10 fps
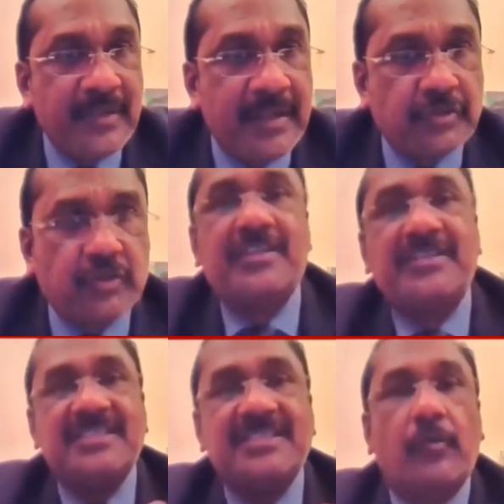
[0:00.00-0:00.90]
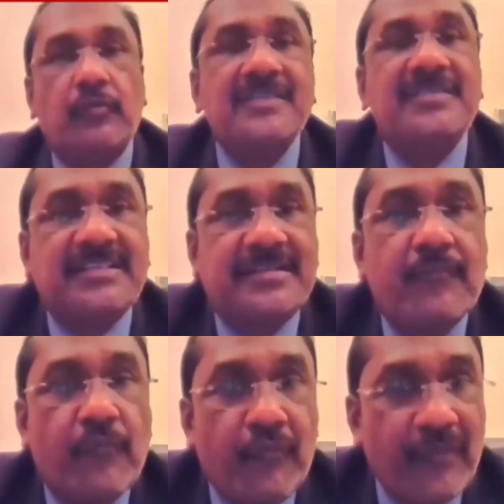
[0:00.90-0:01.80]
So this is how the
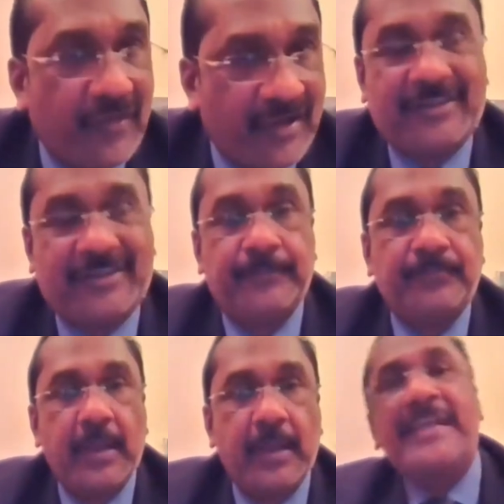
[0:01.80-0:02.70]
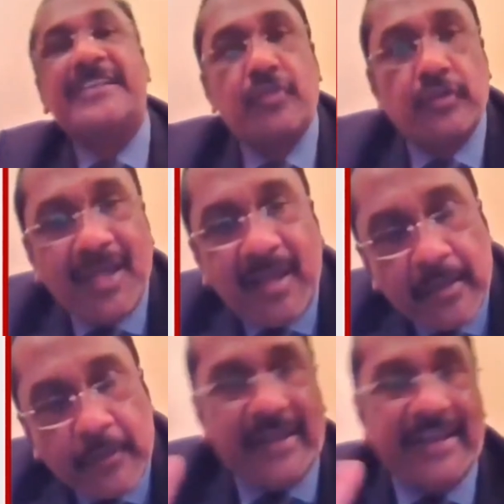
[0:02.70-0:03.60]
system will work based on the
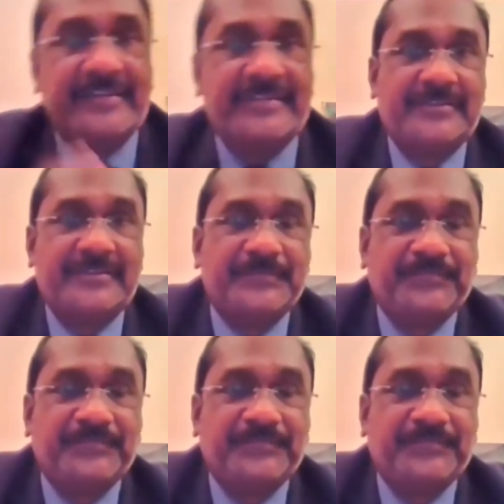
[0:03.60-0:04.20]
grades.